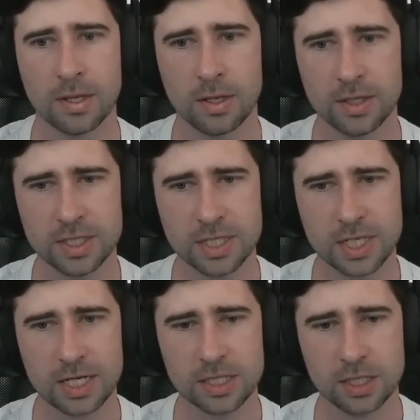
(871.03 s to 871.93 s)
This is
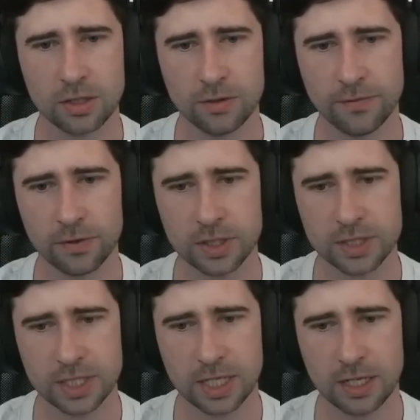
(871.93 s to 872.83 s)
actually good for us
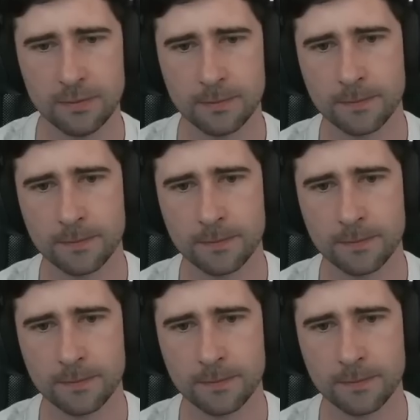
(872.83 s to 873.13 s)
to keep.